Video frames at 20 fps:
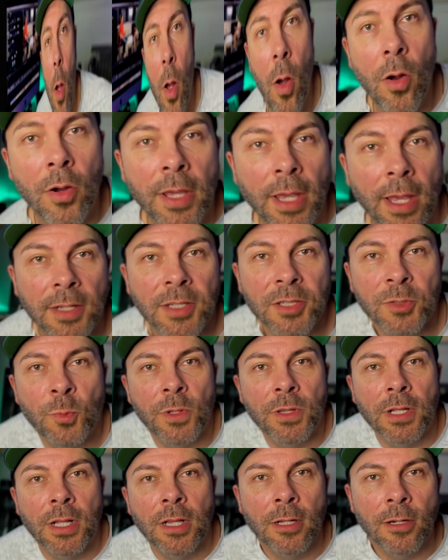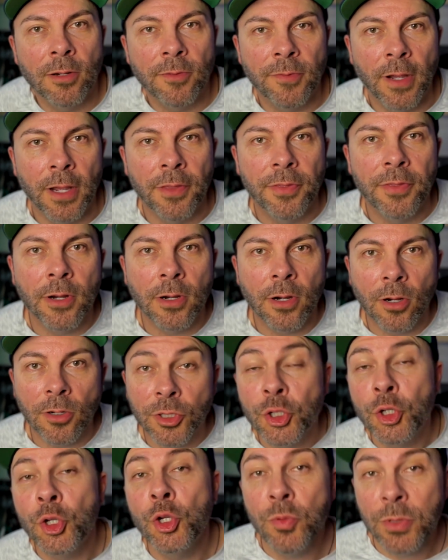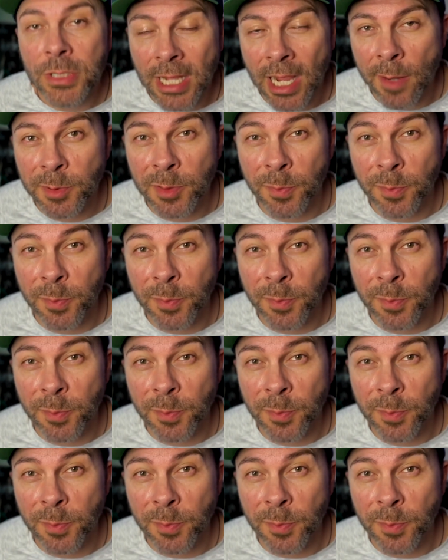Okay, I just wanted to clarify. There are two types